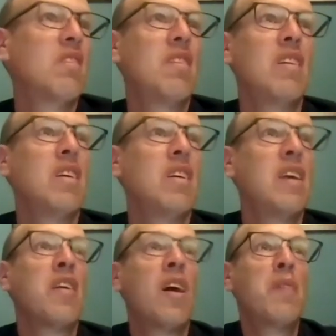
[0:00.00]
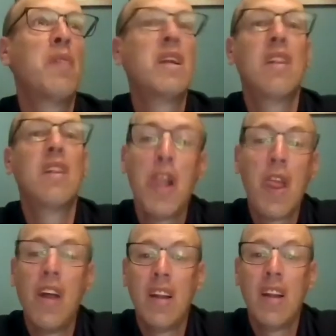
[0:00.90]
yeah, I mean,
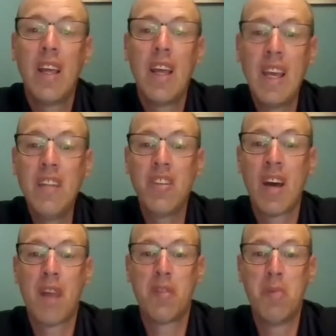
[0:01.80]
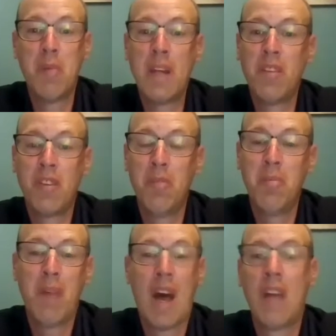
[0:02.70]
India have the
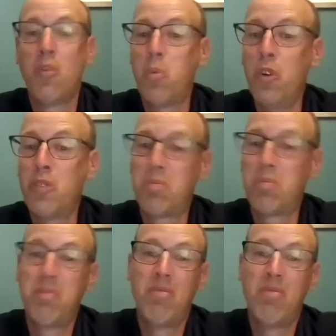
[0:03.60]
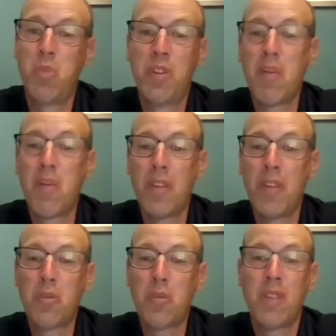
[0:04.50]
momentum and would they have won
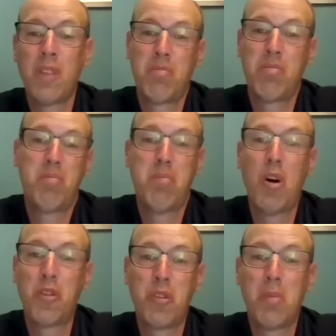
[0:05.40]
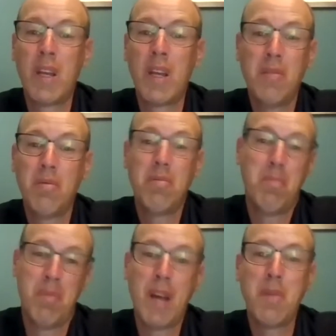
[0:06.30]
this one? Possibly,
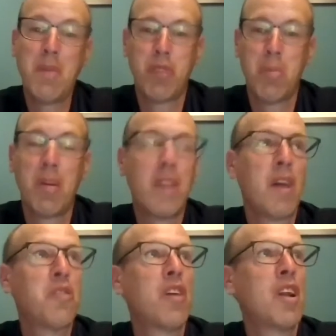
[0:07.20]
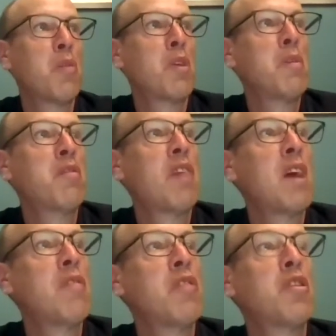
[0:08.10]
maybe, probably. They certainly would have been
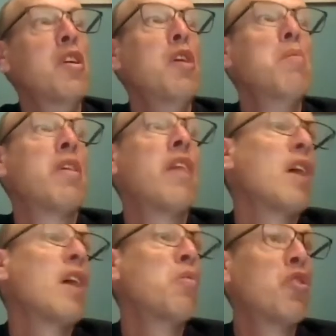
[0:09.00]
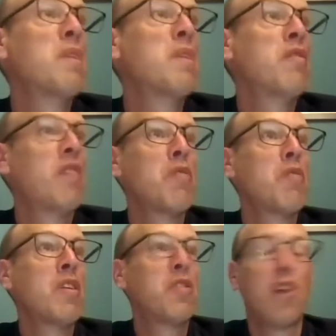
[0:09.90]
favourites. But then they would have been
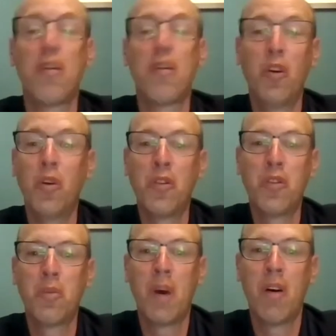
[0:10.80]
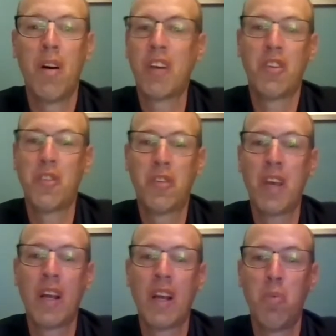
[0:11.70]
favourites after Lords as well. I couldn't
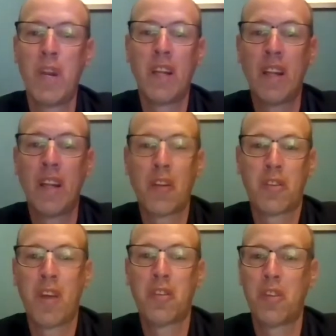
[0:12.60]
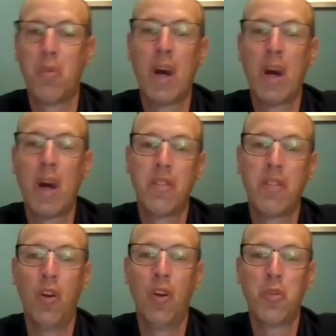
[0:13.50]
see England winning the next test the way
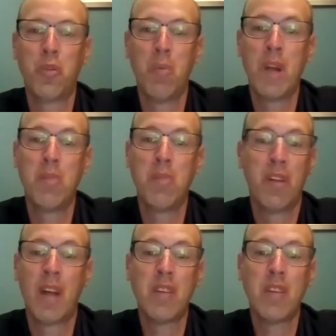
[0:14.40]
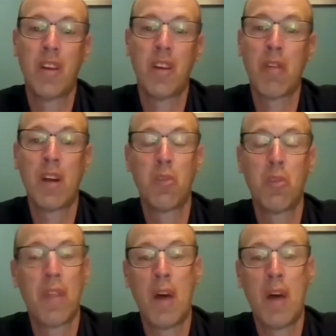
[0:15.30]
the Lords one went, but they turned that round and
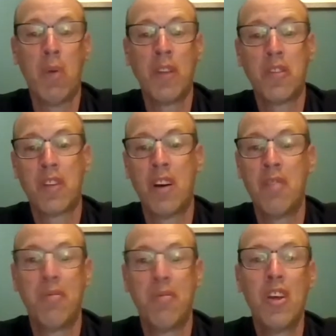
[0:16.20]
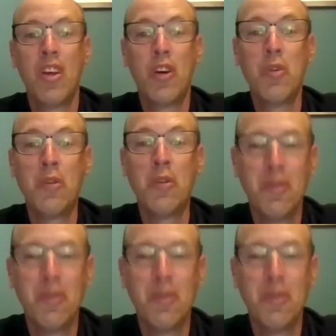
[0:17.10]
won that one. So who knows?